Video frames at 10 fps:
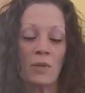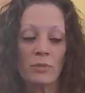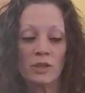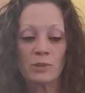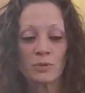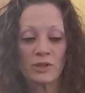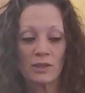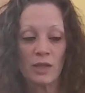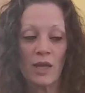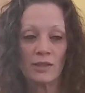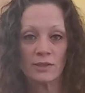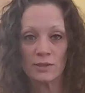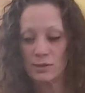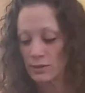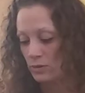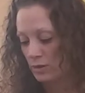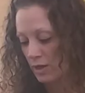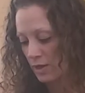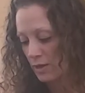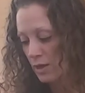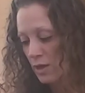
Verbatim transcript: Maybe this person hasn't, okay?